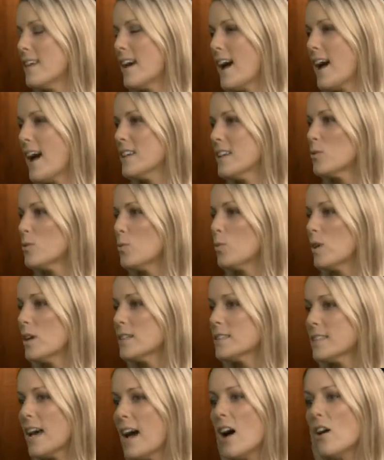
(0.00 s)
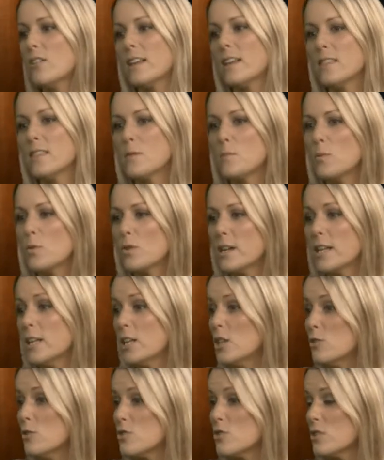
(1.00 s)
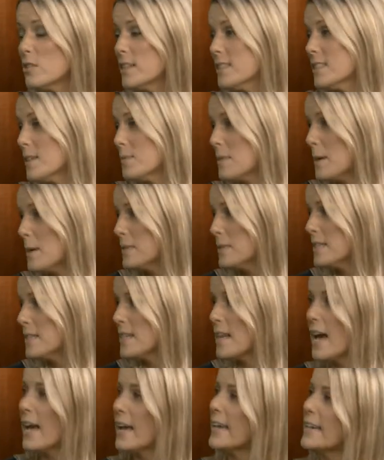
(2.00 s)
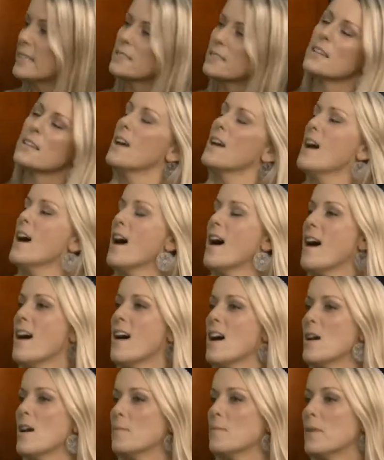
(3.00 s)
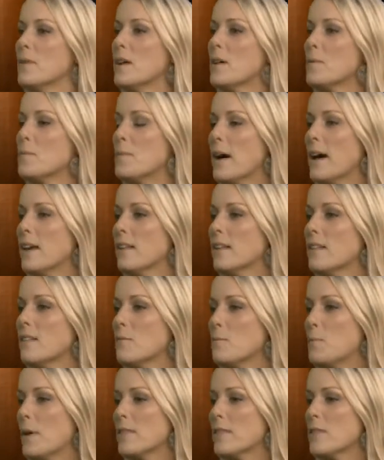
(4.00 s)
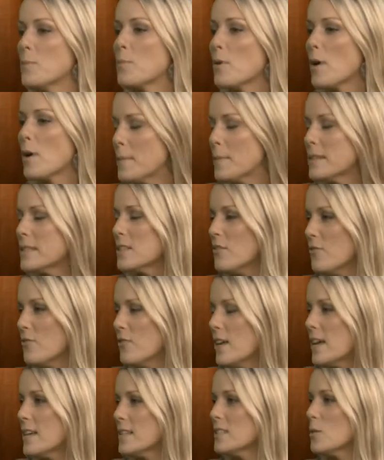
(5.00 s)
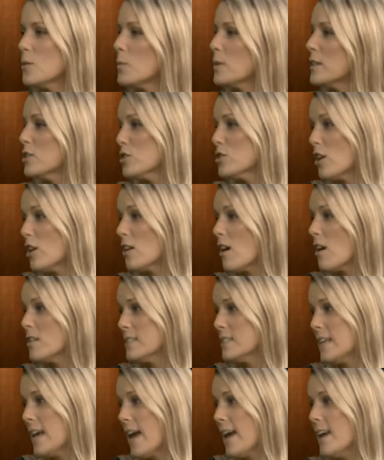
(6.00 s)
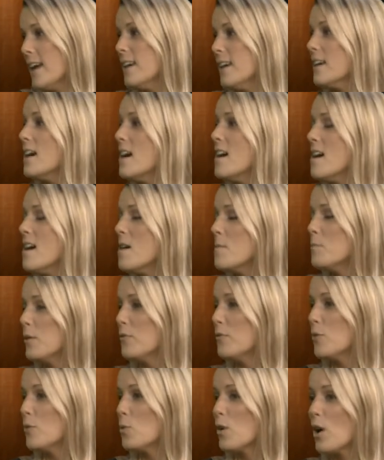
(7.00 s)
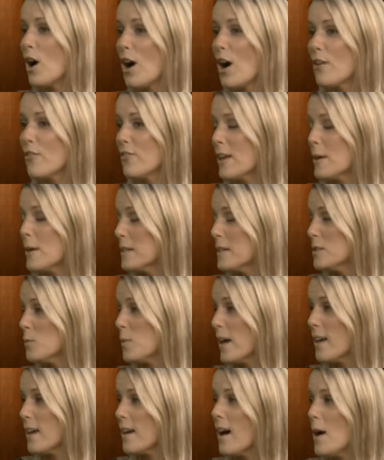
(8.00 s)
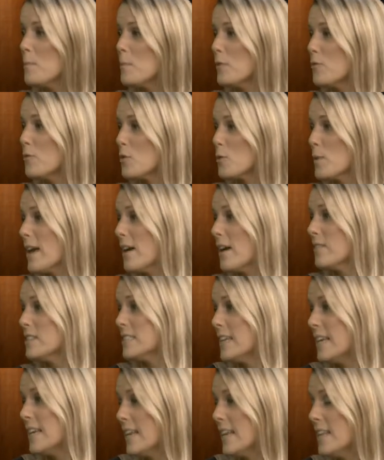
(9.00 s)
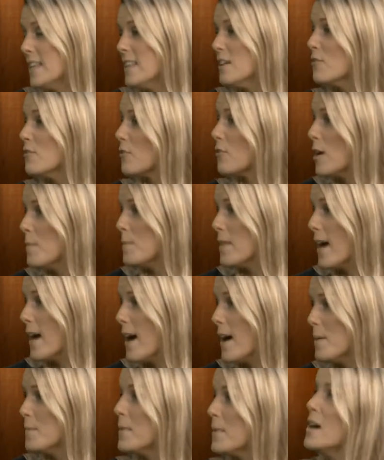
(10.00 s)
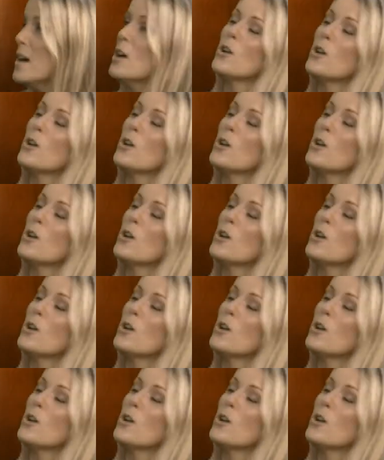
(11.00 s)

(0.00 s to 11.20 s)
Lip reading: that works out in the morning, usually sometimes at night. But the premise of FIA is that we start our day before our families wake up, before we have to take anything from them.